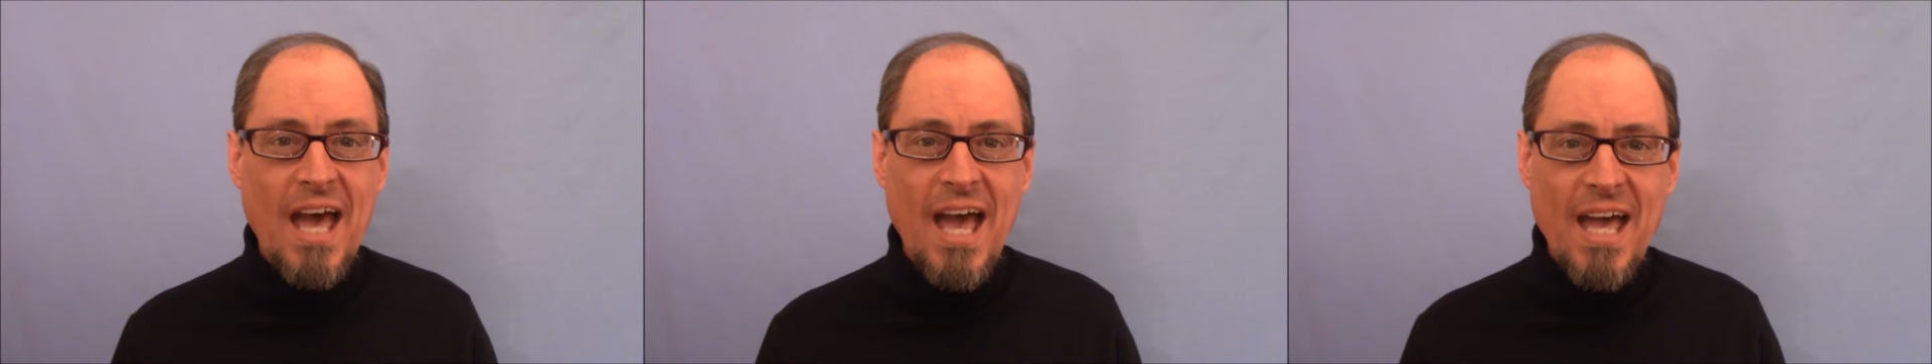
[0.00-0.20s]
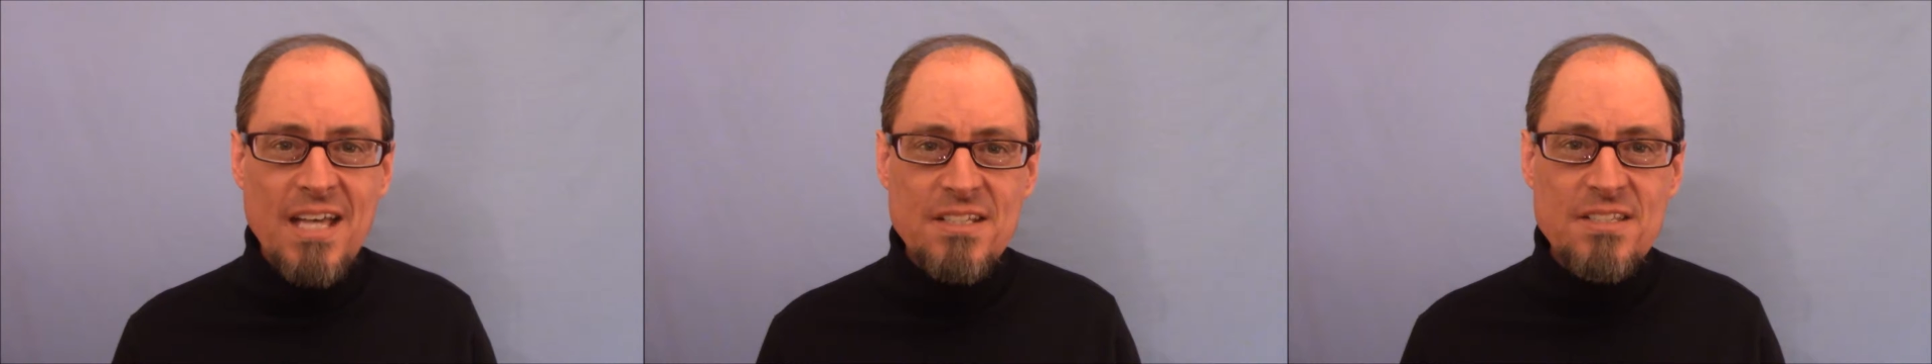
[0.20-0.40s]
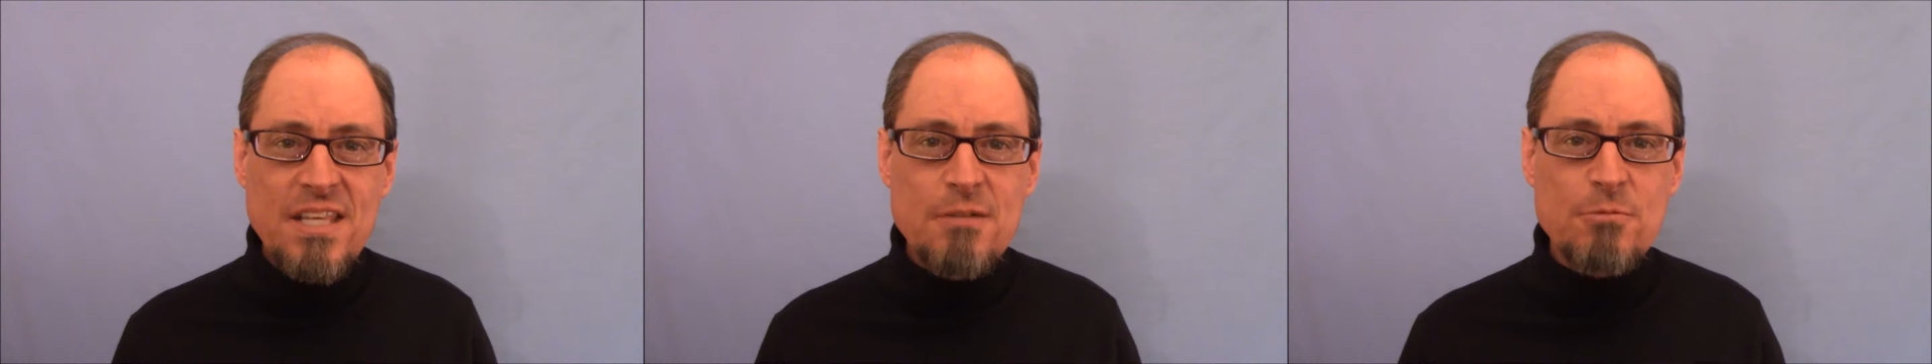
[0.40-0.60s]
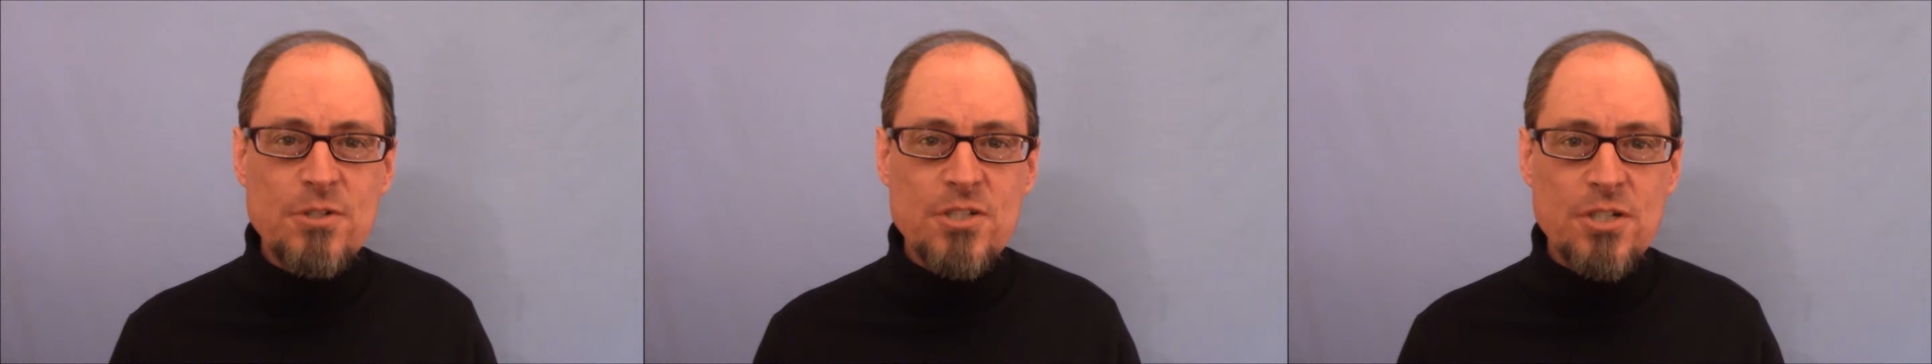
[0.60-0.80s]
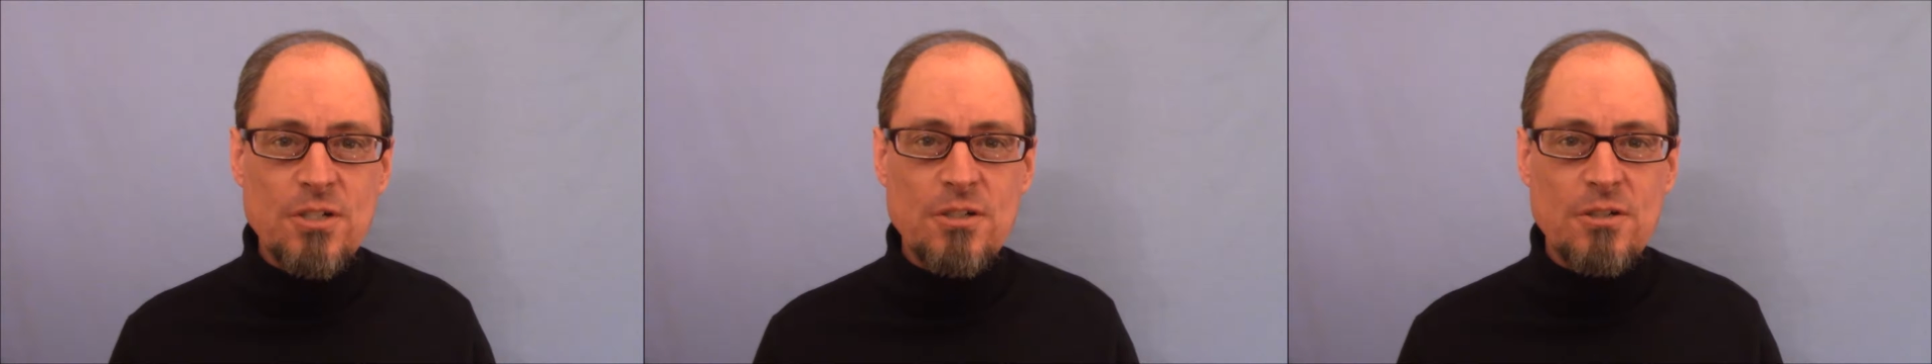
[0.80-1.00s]
As they
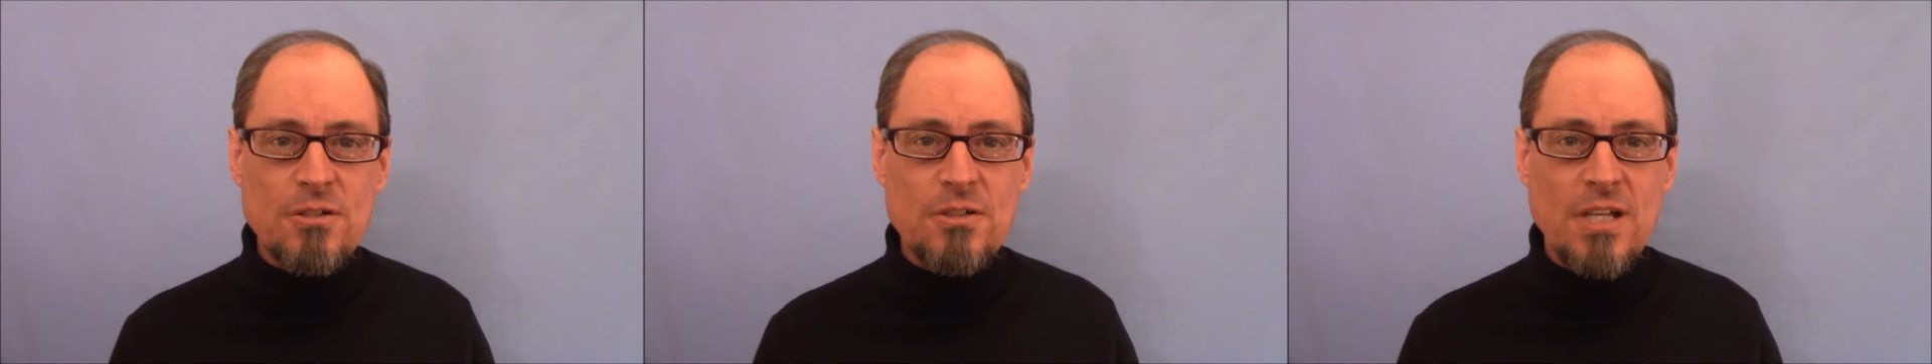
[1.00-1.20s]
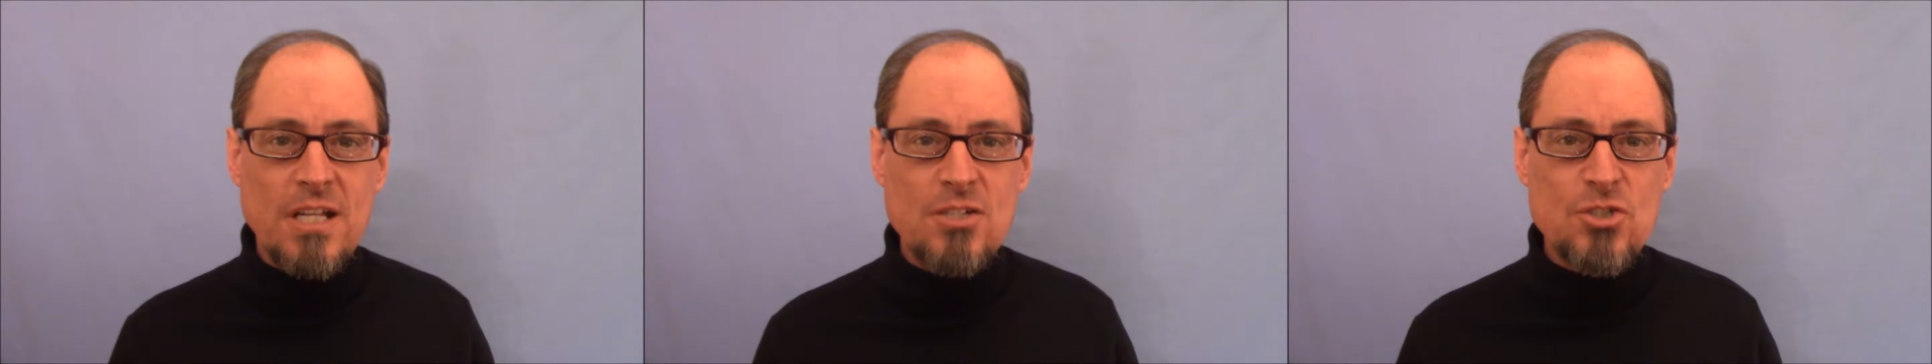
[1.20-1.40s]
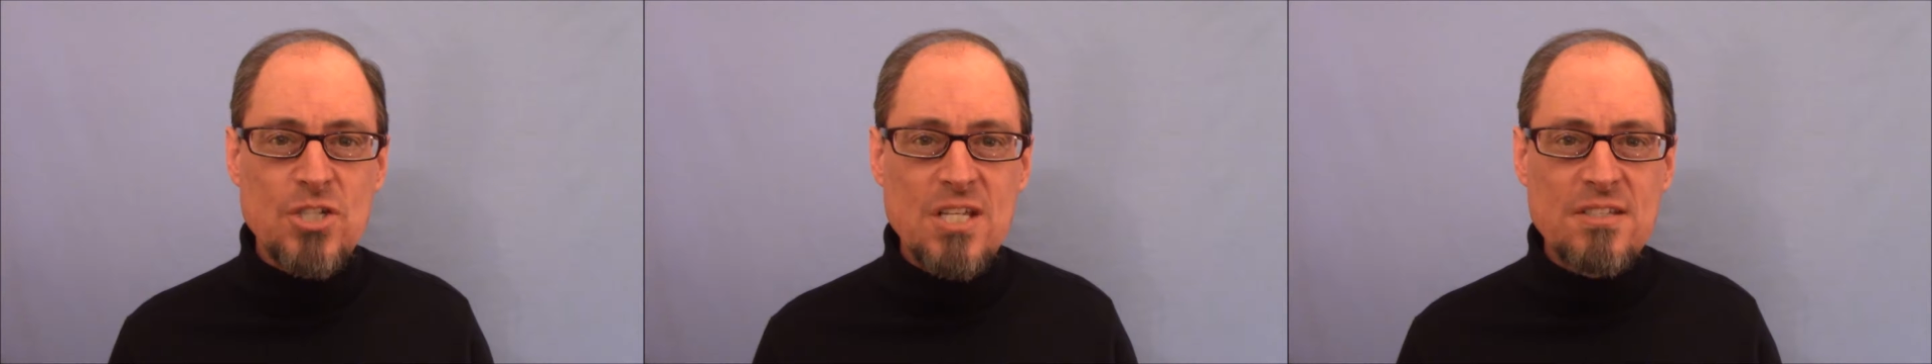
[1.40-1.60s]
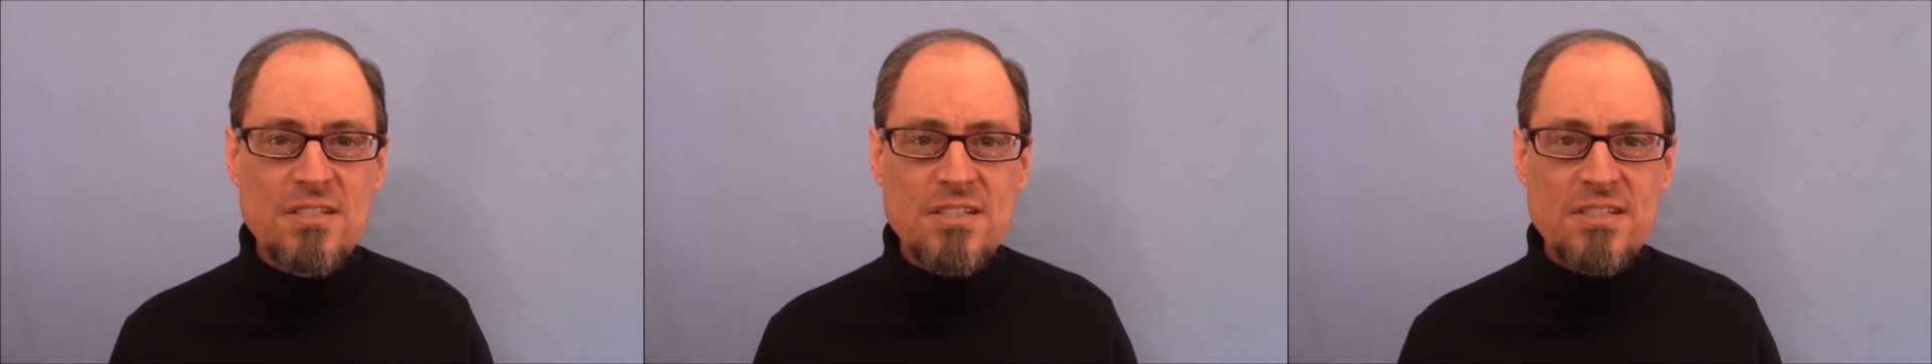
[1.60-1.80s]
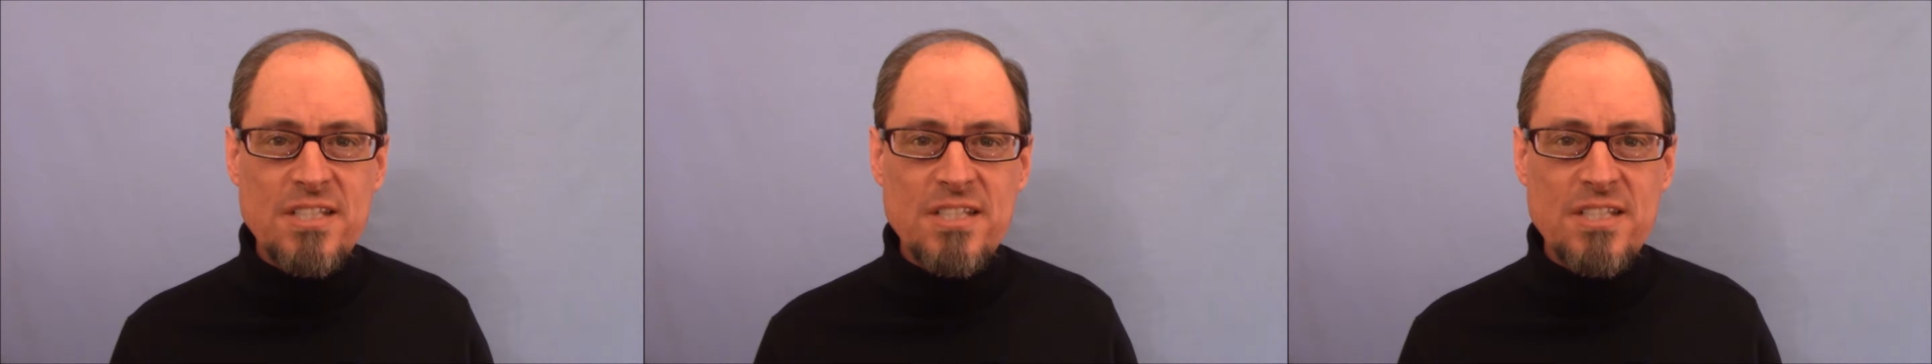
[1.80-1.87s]
return, Jesus